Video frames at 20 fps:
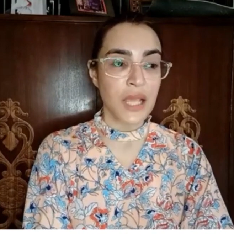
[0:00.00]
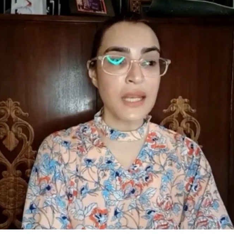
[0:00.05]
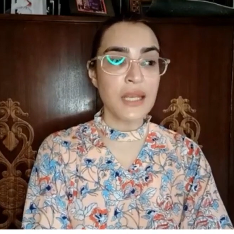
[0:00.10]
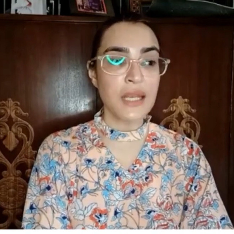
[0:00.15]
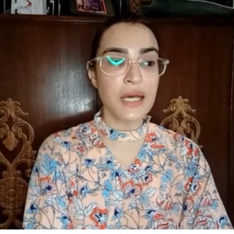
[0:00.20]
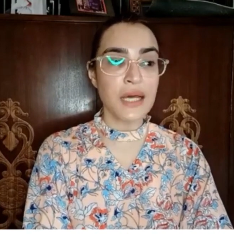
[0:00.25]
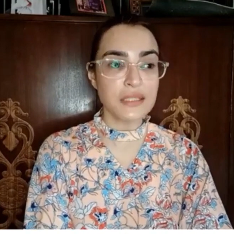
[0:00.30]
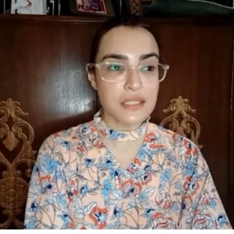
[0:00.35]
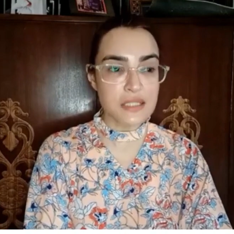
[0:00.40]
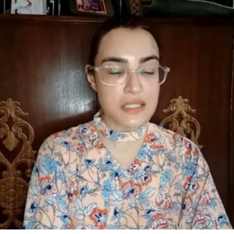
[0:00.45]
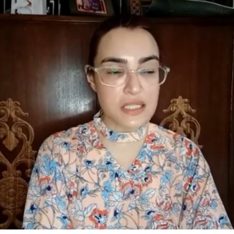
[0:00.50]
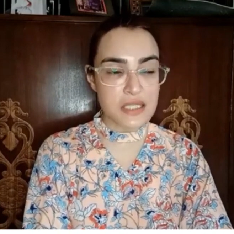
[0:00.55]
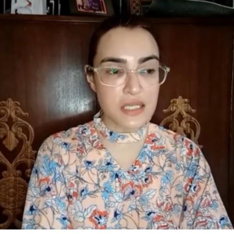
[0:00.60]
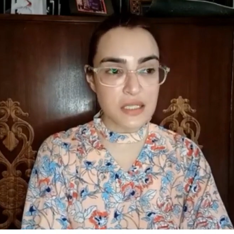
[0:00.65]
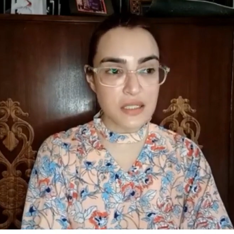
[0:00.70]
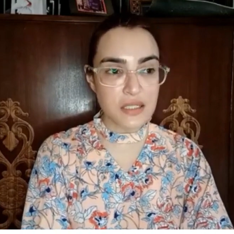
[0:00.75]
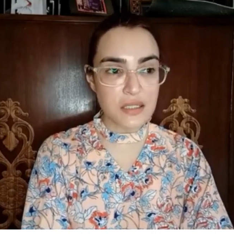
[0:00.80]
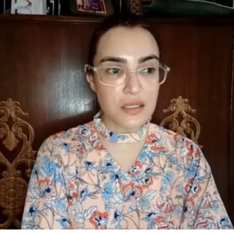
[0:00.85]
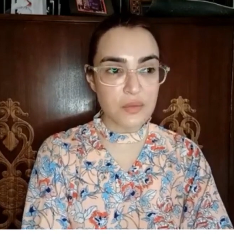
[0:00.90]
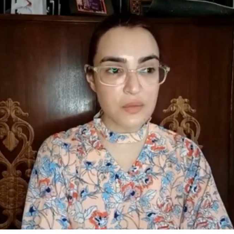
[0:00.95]
another
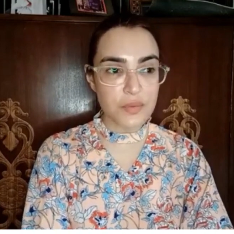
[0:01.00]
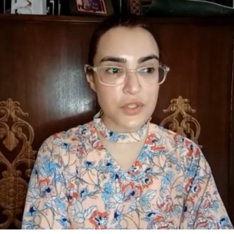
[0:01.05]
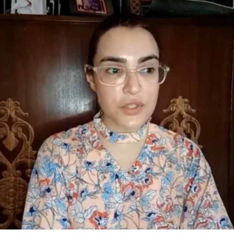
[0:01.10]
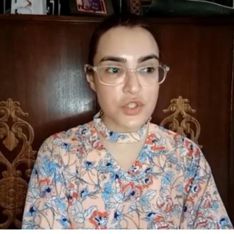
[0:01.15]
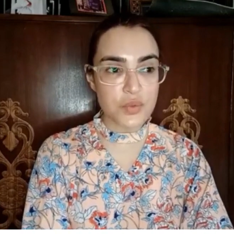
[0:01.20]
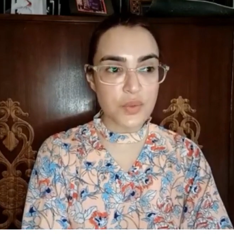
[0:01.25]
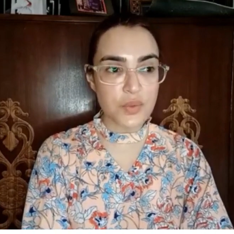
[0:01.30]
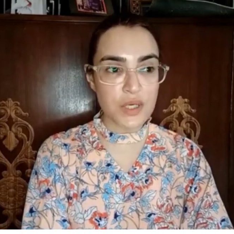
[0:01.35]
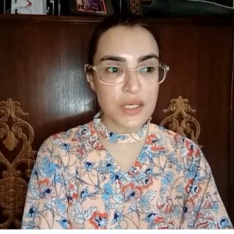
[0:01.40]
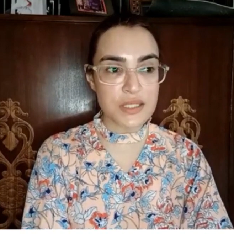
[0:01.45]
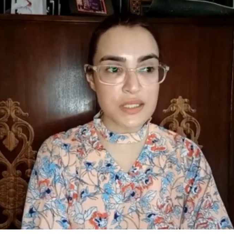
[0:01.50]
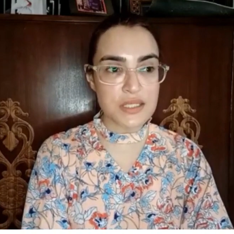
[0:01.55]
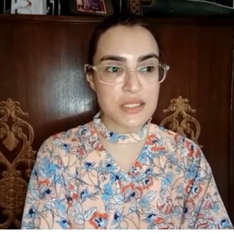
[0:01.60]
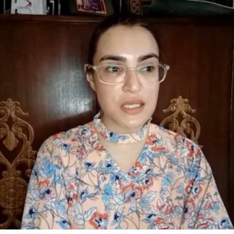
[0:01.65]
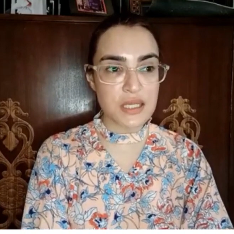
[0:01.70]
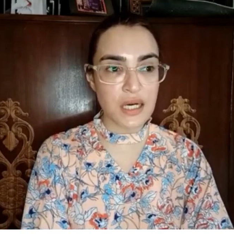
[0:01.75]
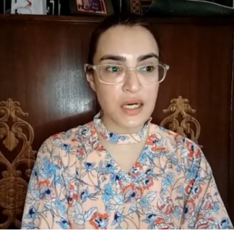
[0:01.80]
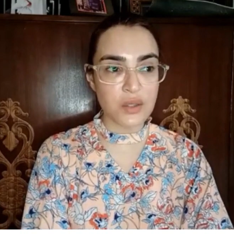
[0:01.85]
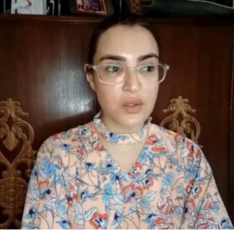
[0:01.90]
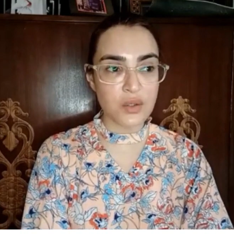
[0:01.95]
serial which was
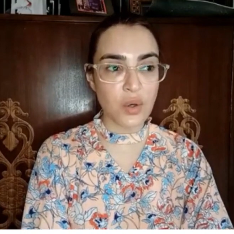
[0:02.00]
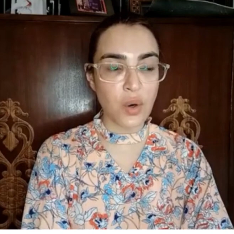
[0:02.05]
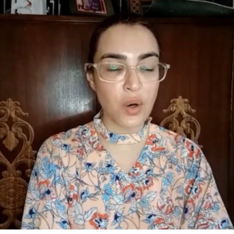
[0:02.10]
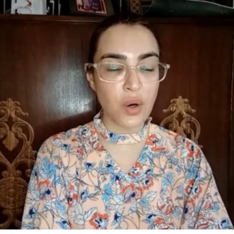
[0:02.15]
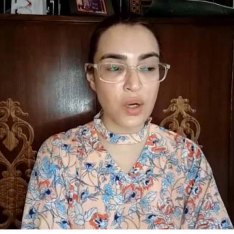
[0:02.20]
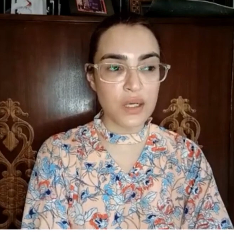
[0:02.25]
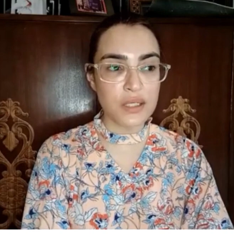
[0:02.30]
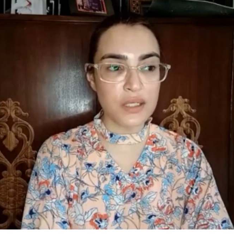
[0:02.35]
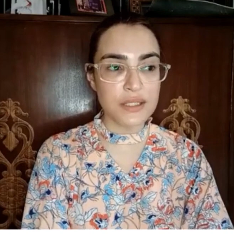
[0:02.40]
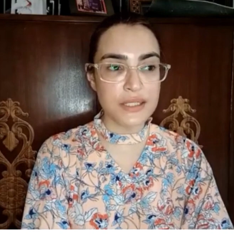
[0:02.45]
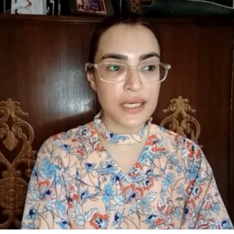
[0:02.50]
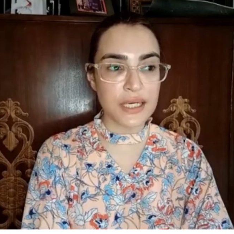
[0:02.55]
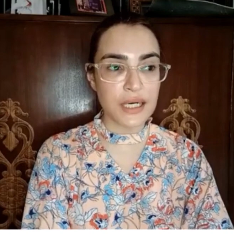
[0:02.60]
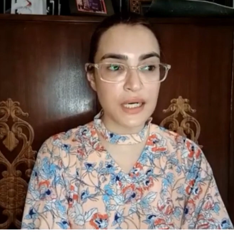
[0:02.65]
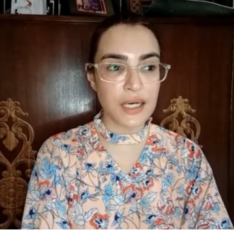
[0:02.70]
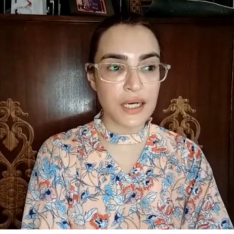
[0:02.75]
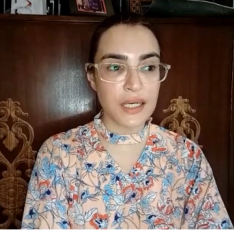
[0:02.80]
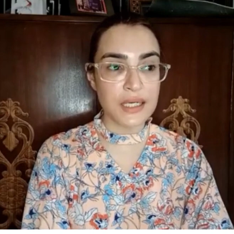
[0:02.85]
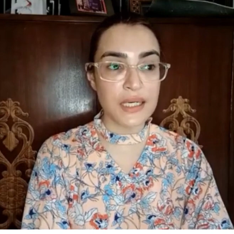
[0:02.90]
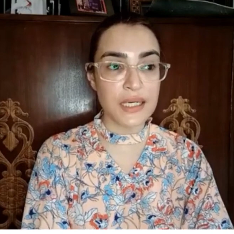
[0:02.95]

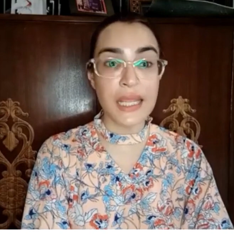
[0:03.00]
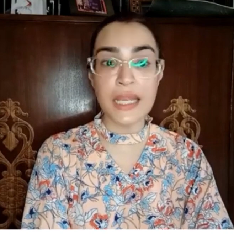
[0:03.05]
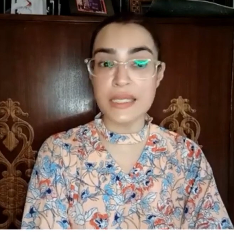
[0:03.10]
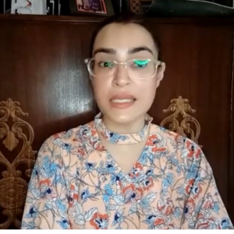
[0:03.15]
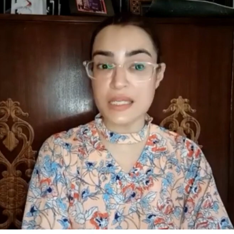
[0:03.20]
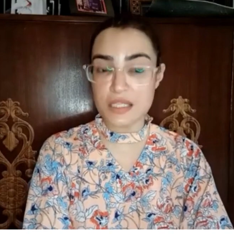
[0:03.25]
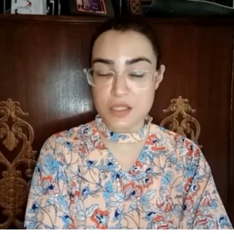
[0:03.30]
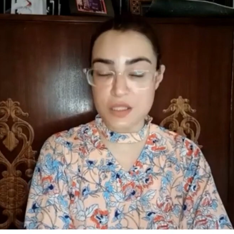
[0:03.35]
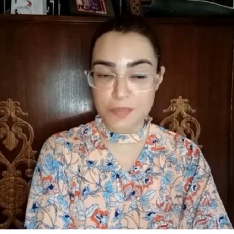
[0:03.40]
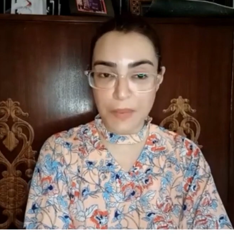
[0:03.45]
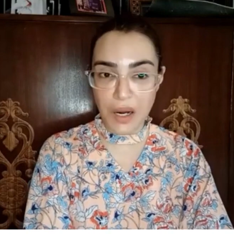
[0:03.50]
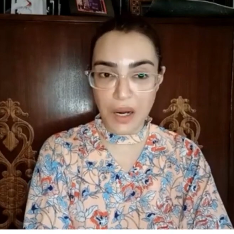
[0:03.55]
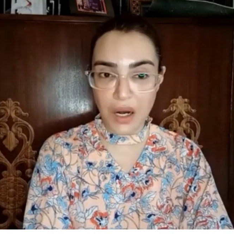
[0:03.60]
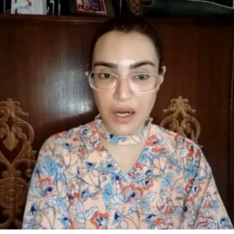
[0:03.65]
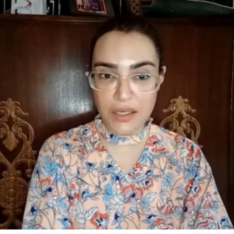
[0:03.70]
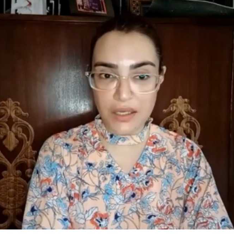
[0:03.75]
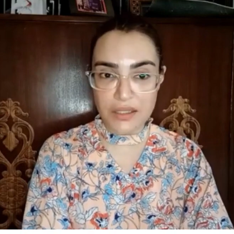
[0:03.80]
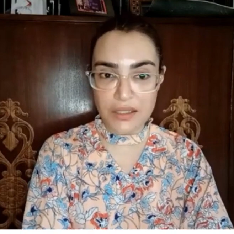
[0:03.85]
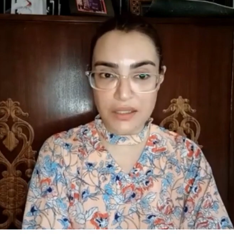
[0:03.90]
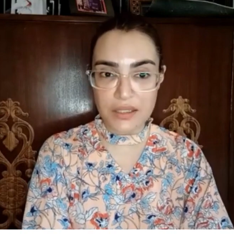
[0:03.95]
called Lady
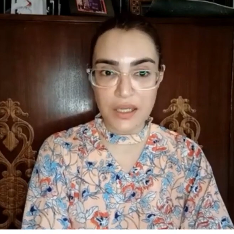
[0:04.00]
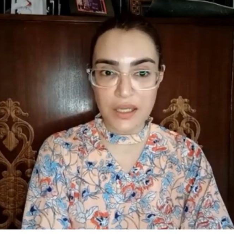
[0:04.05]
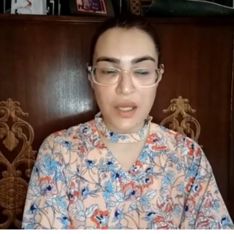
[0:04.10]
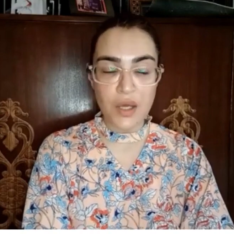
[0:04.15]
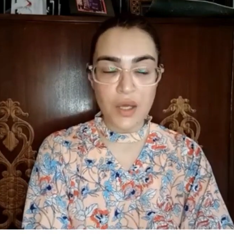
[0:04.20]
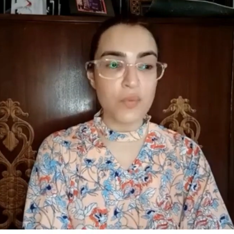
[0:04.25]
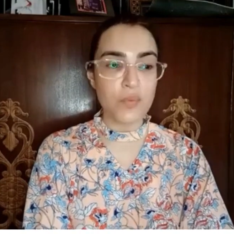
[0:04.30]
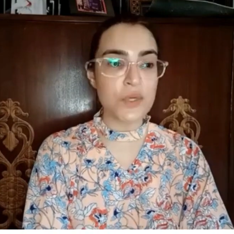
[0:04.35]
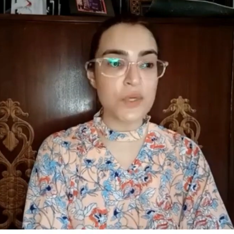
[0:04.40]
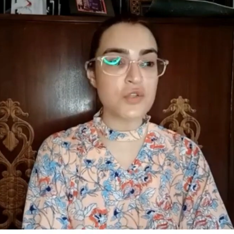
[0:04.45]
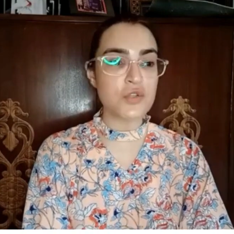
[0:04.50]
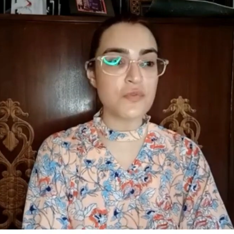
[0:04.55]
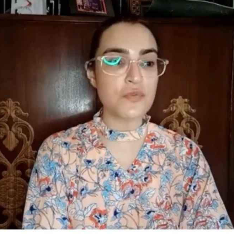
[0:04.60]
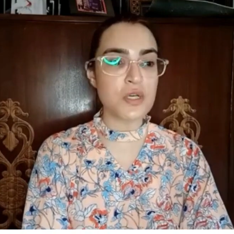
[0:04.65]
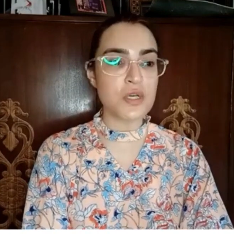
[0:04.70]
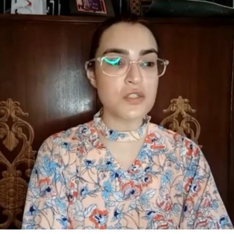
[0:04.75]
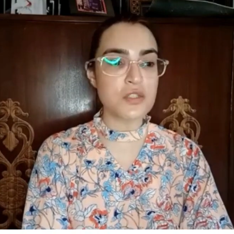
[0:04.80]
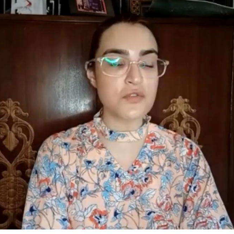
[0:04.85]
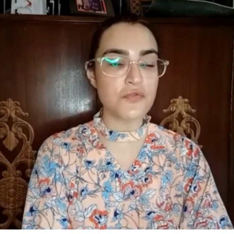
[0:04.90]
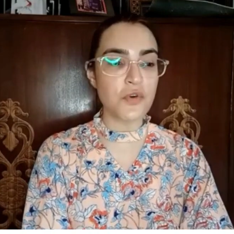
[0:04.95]
Spark, which
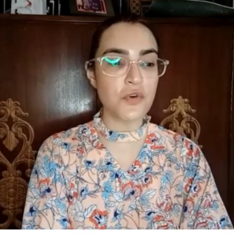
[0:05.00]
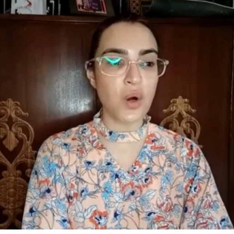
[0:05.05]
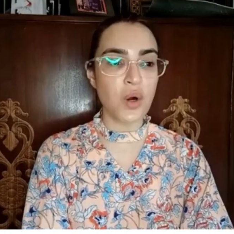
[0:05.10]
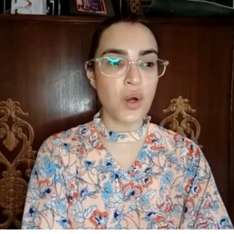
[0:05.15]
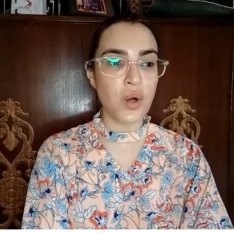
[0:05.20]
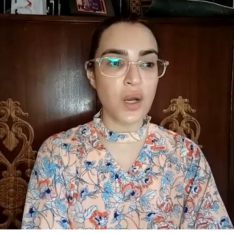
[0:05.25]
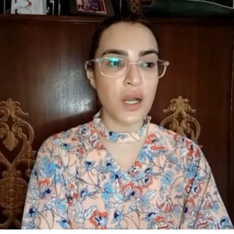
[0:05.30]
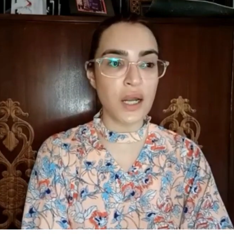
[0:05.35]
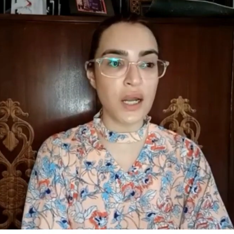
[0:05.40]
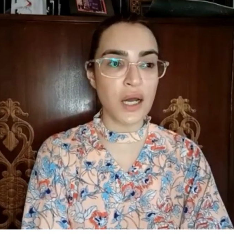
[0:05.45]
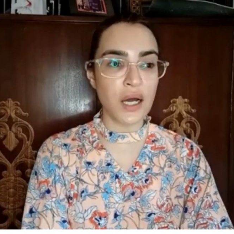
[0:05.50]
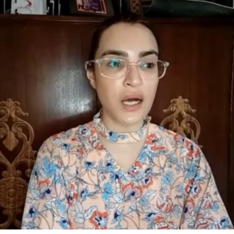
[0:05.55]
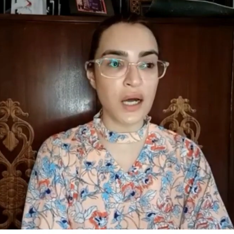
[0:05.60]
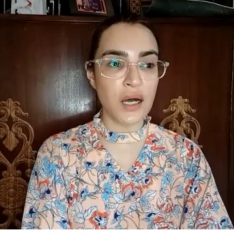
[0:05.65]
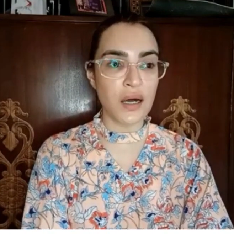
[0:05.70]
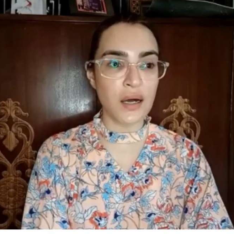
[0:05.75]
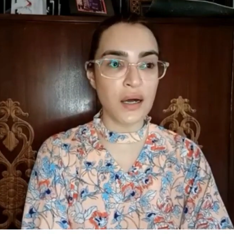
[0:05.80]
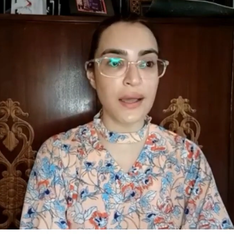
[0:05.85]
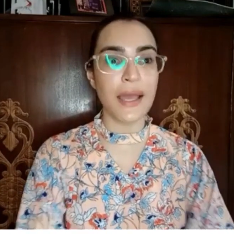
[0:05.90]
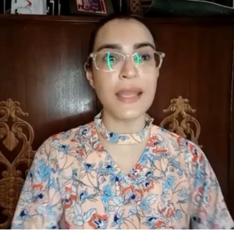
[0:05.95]
was for
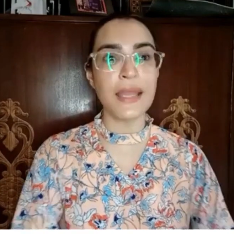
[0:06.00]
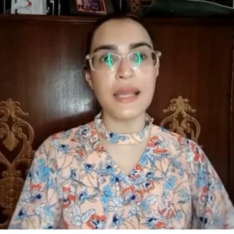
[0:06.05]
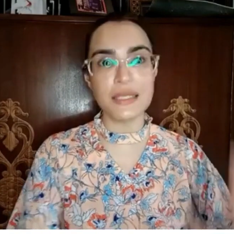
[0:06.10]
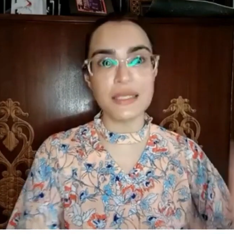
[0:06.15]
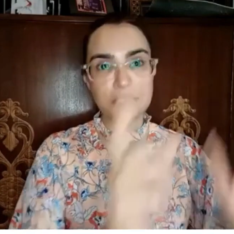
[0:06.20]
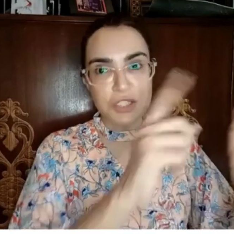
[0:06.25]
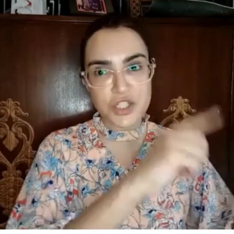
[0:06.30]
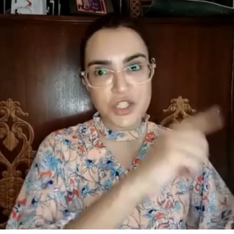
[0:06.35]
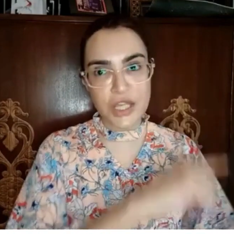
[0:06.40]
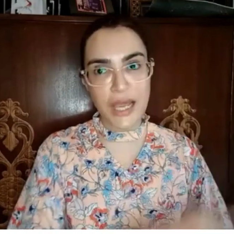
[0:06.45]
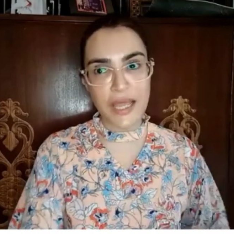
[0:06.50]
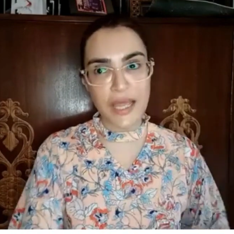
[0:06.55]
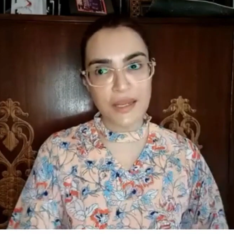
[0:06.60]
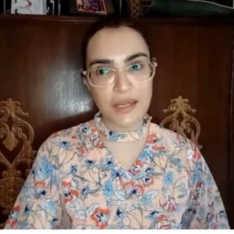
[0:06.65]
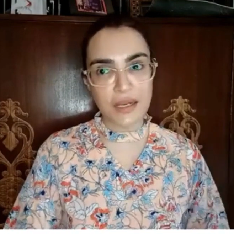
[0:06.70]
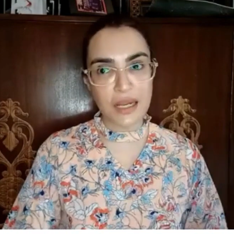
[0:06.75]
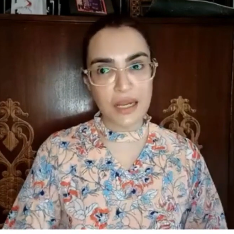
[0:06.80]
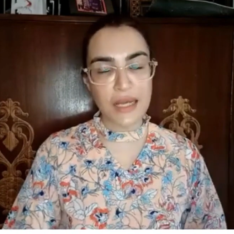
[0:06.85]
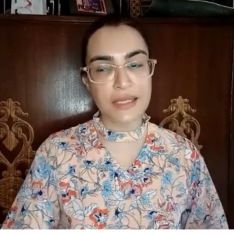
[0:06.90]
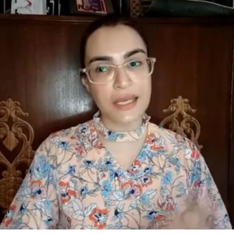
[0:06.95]
another
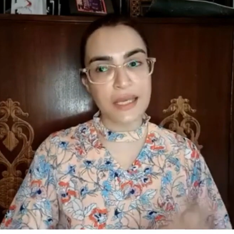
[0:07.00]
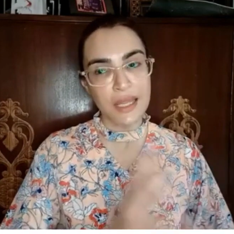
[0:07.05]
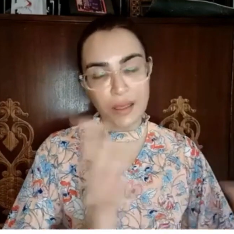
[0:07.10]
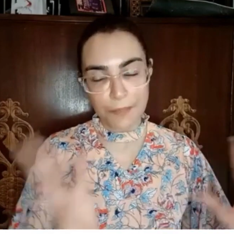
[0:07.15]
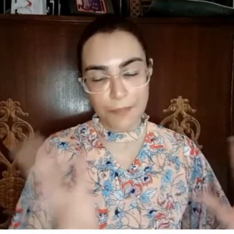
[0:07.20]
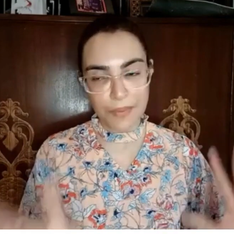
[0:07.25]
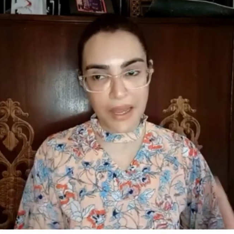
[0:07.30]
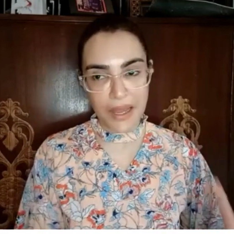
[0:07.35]
channel, again